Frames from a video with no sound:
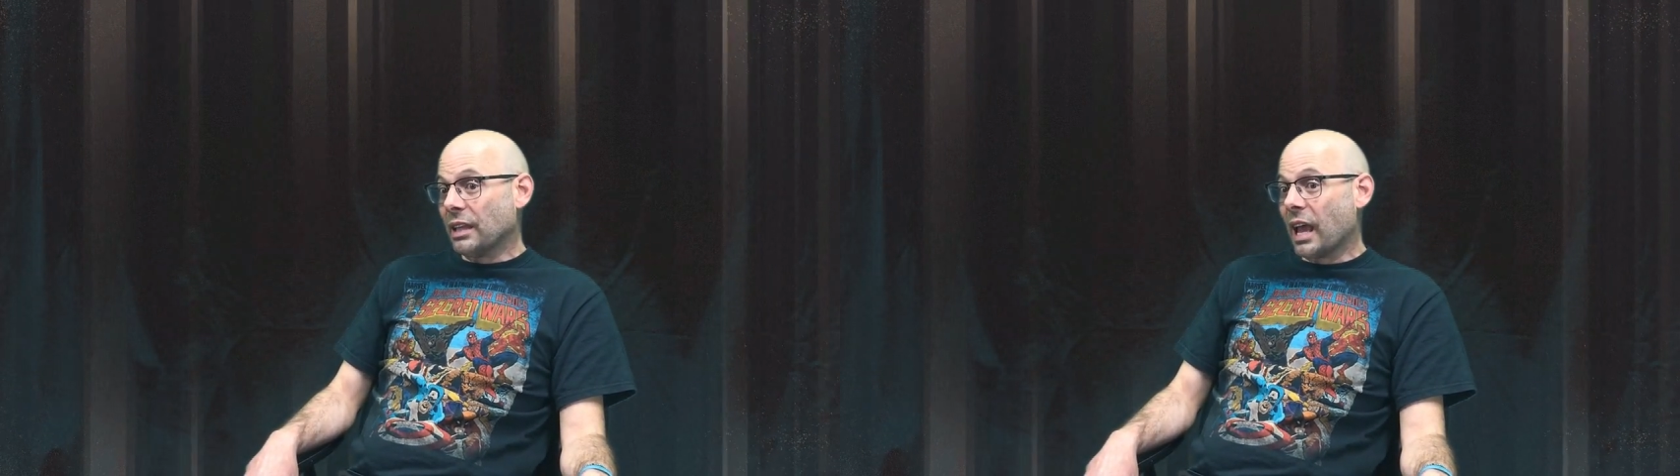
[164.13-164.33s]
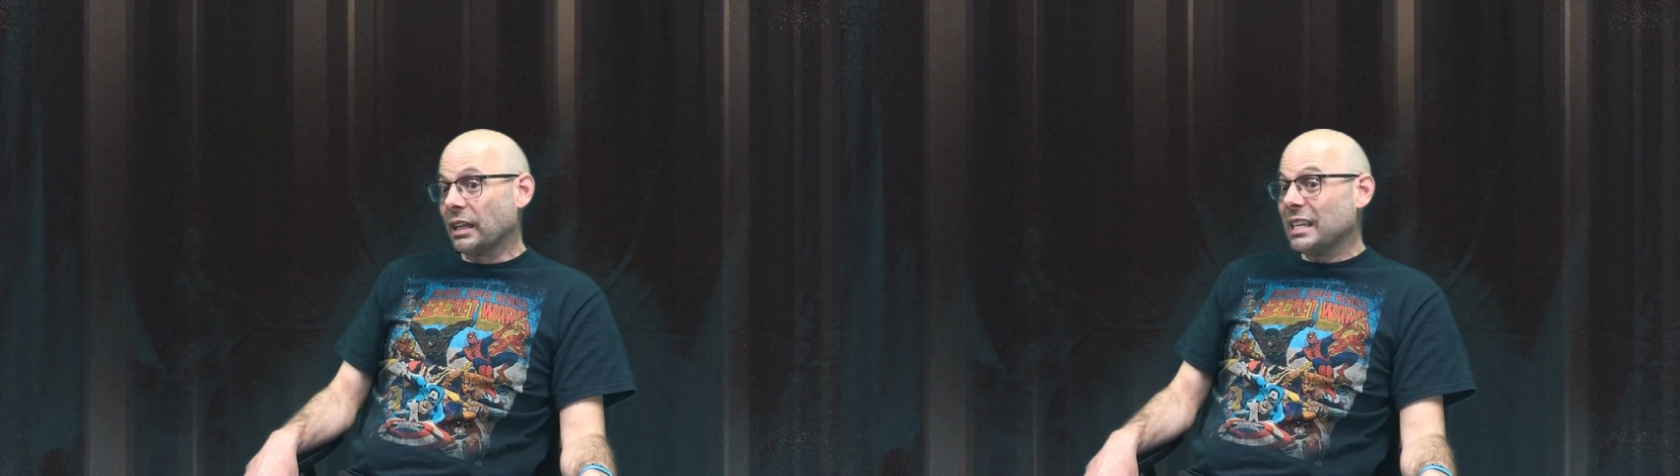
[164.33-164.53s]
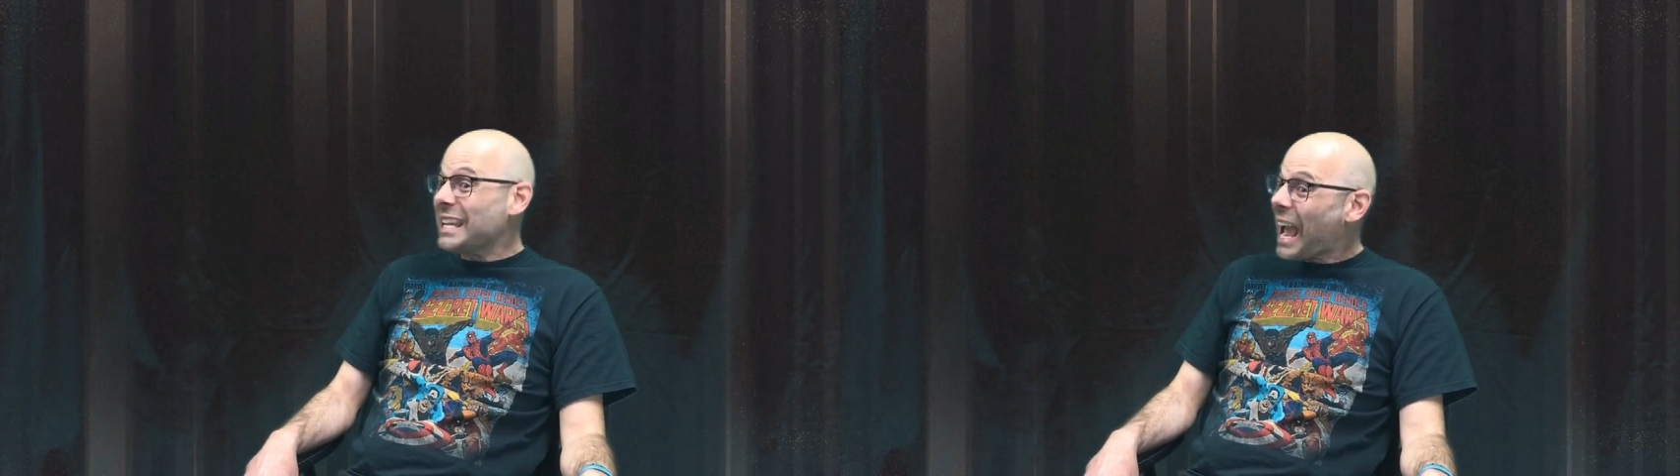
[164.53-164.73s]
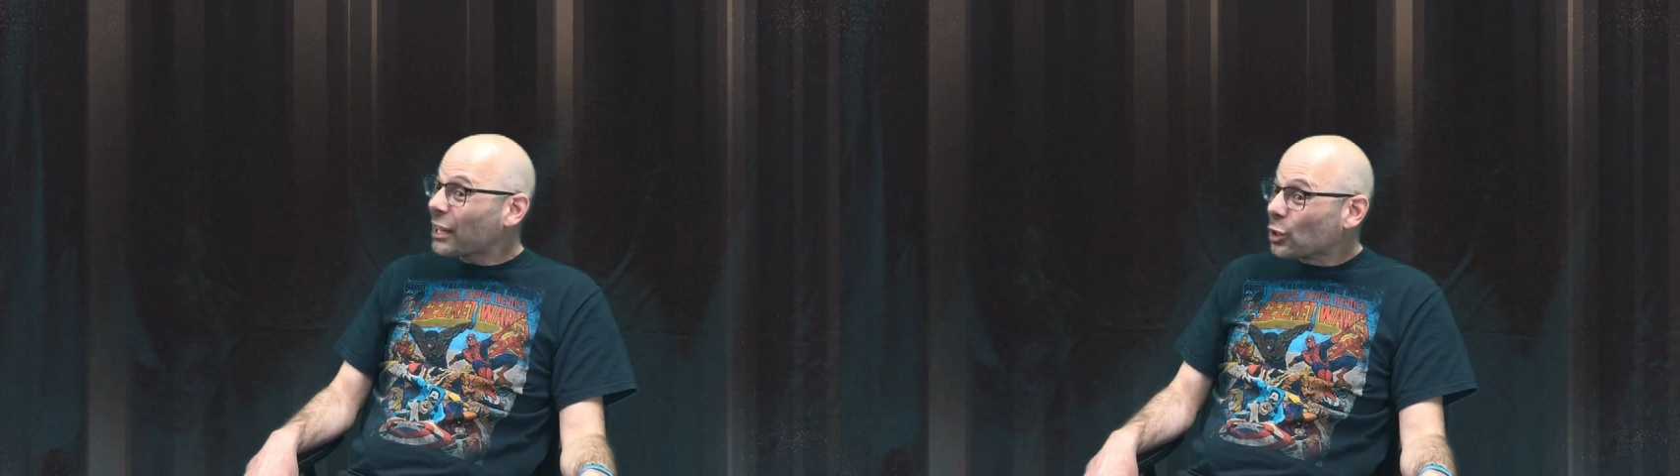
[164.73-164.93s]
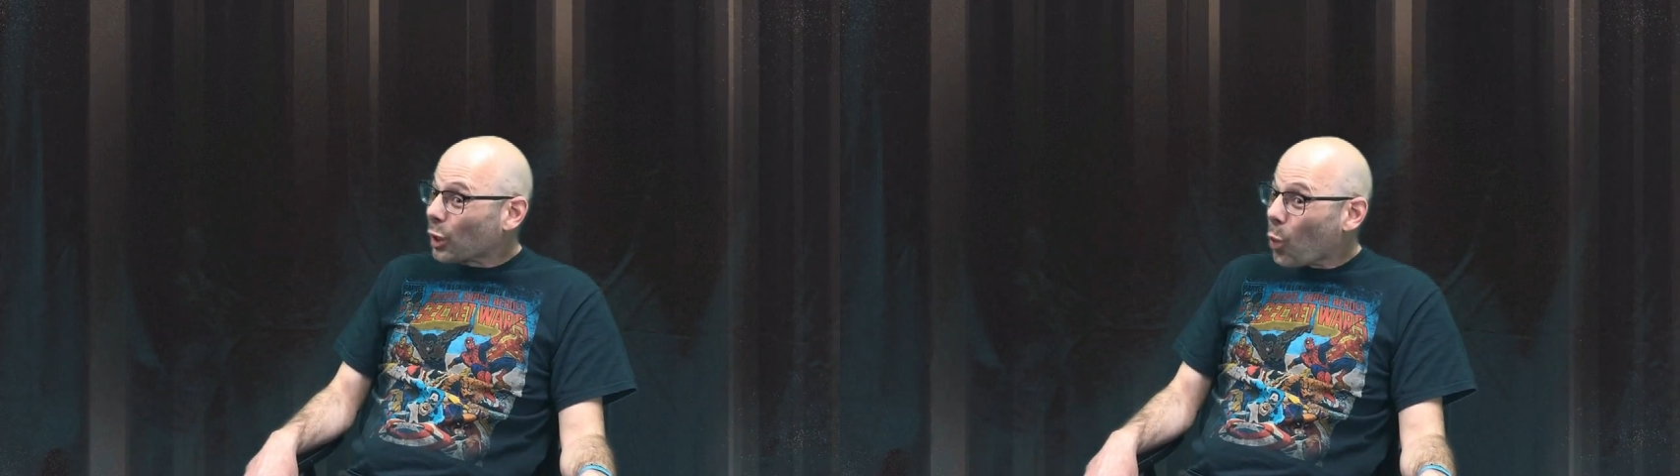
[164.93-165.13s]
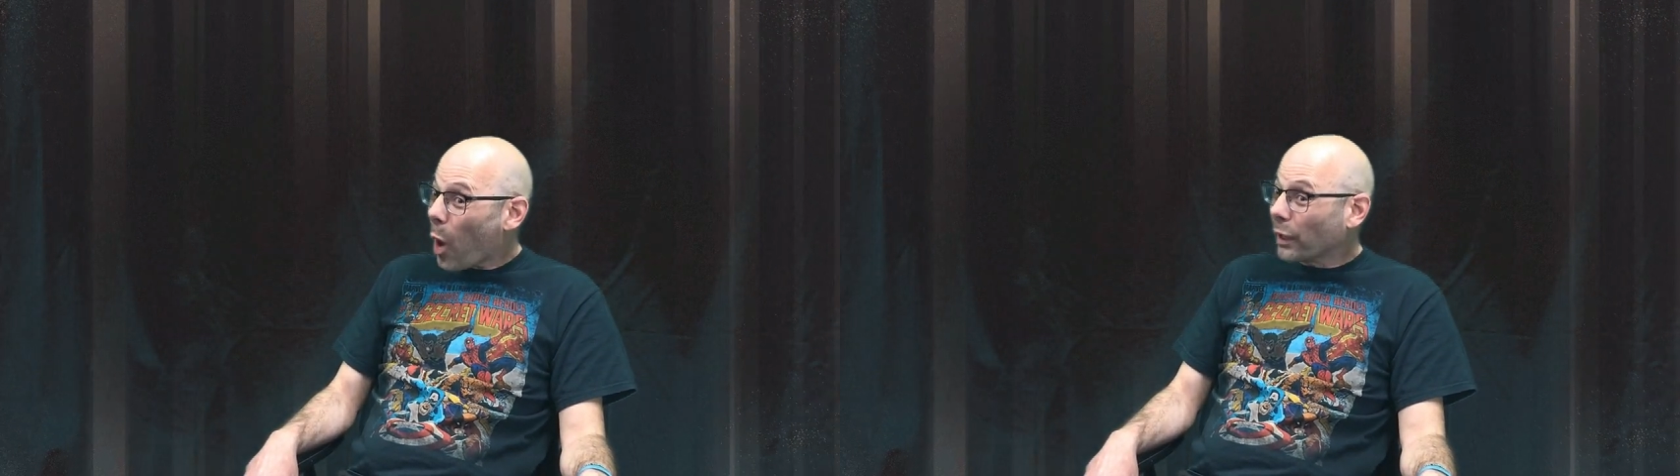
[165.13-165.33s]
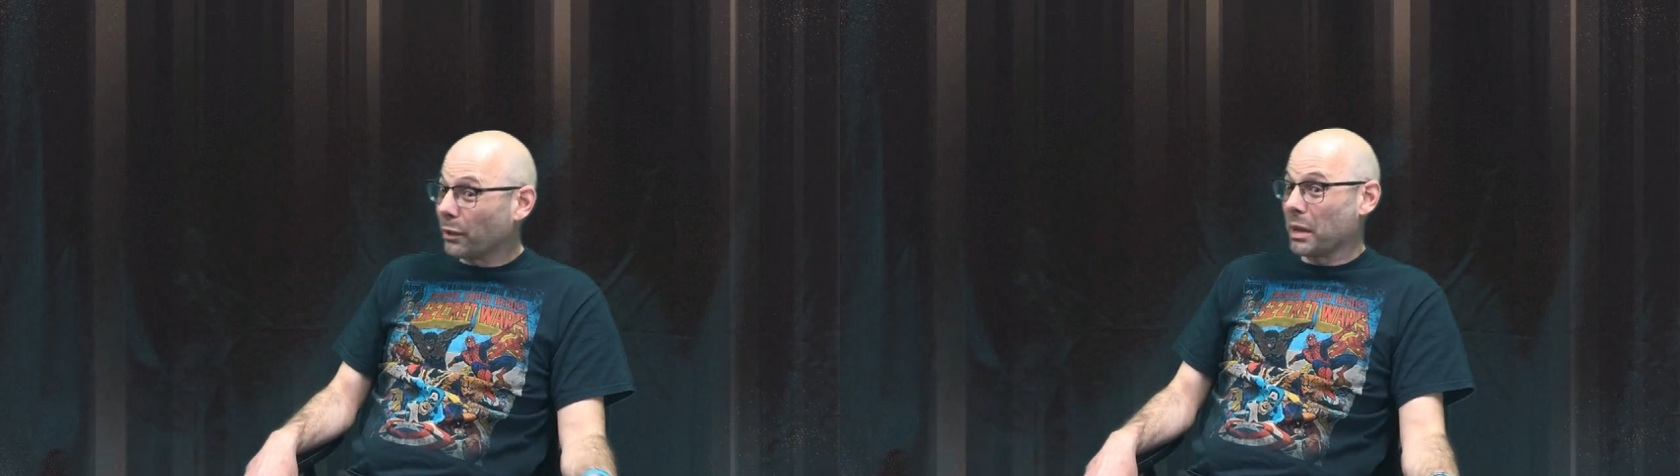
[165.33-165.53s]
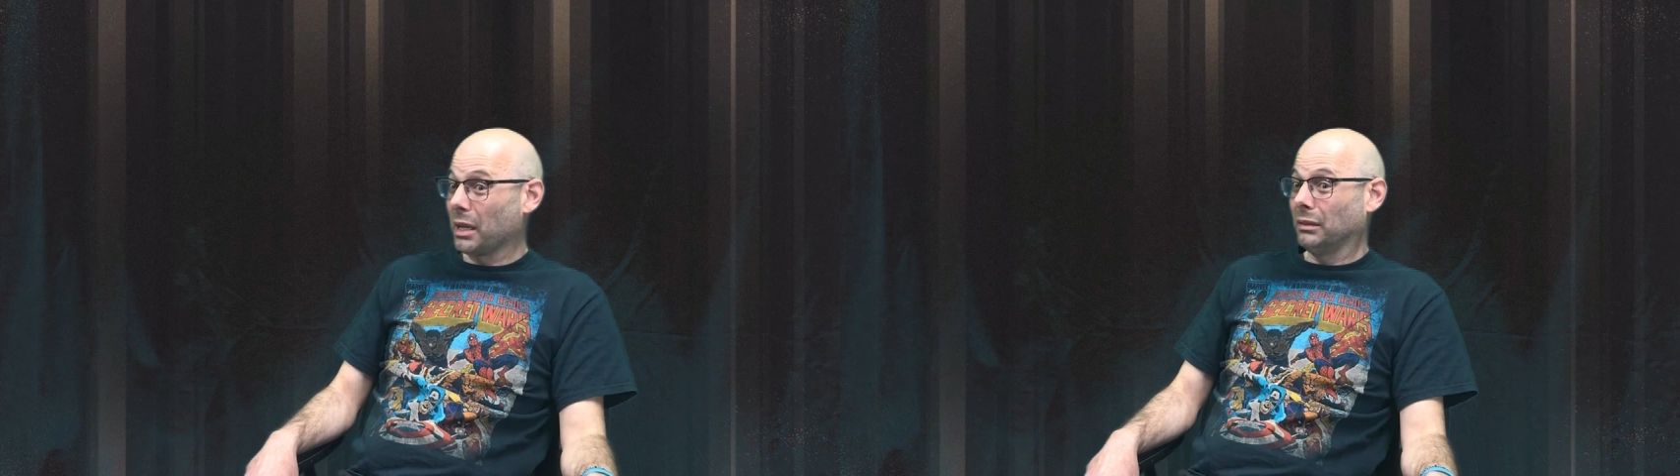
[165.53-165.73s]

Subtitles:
that he actually wanted me.